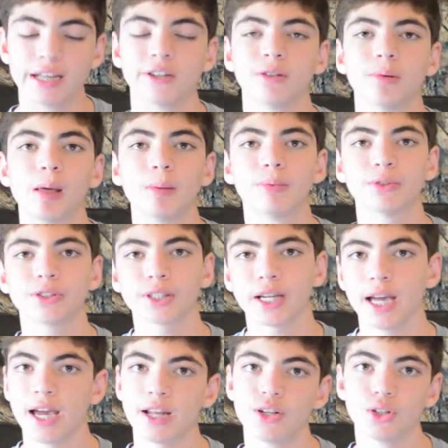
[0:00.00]
and it will be able to
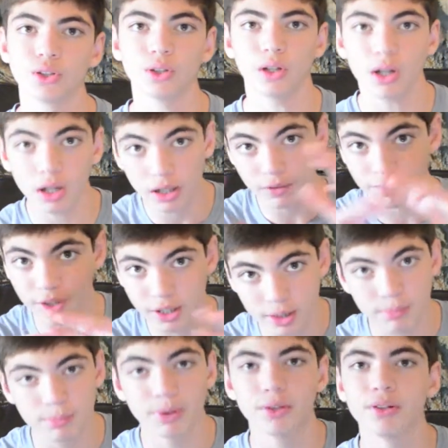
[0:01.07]
handle all of our
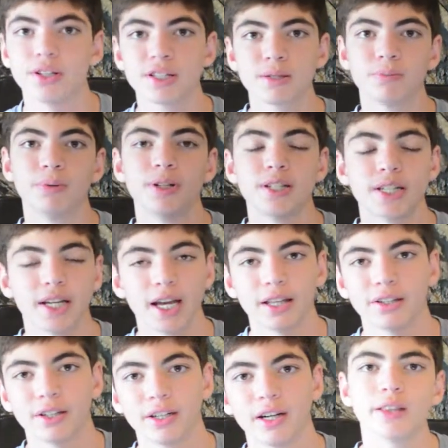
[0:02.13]
components put
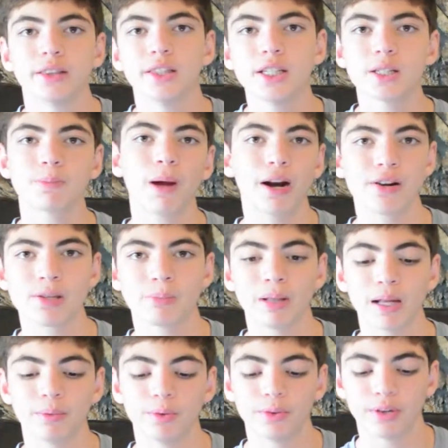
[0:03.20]
together. This power
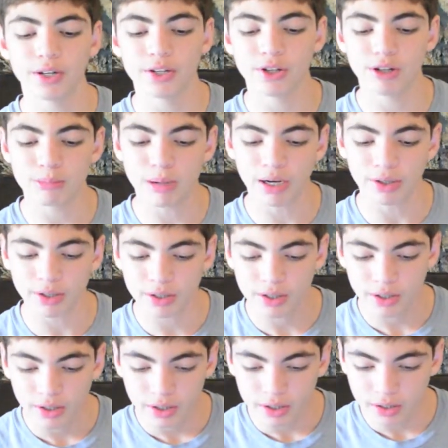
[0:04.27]
supply will run you about
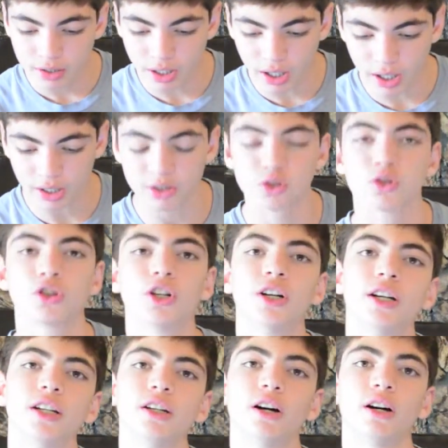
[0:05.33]

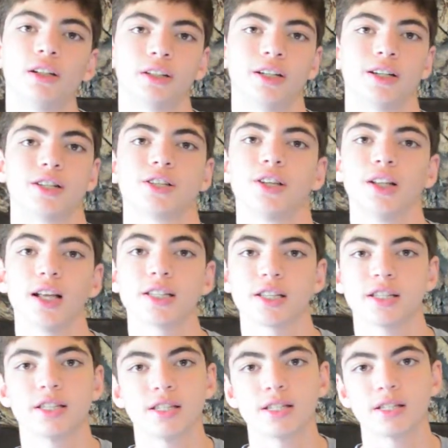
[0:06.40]
$30, so
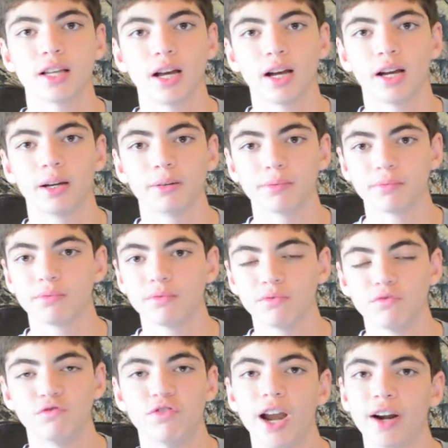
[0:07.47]
that's a
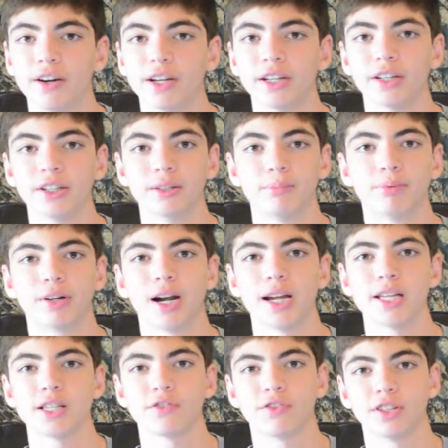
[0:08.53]
very good
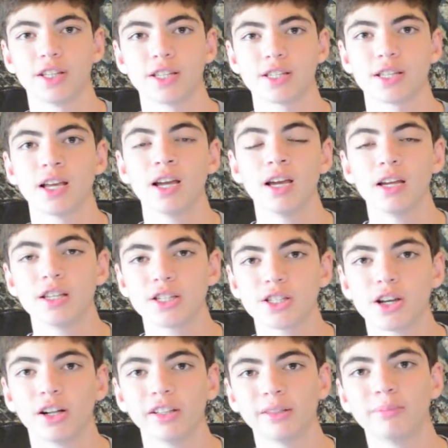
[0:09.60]
price for this
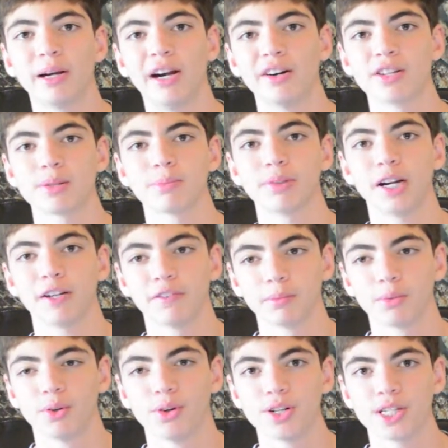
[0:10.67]
solid power supply from
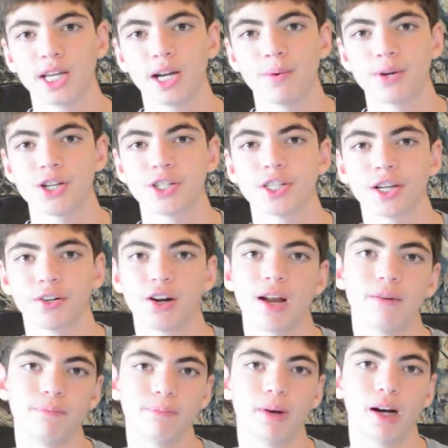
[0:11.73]
Corsair, which is a
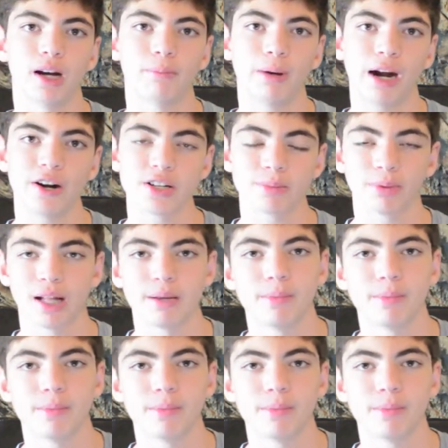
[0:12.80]
great power supply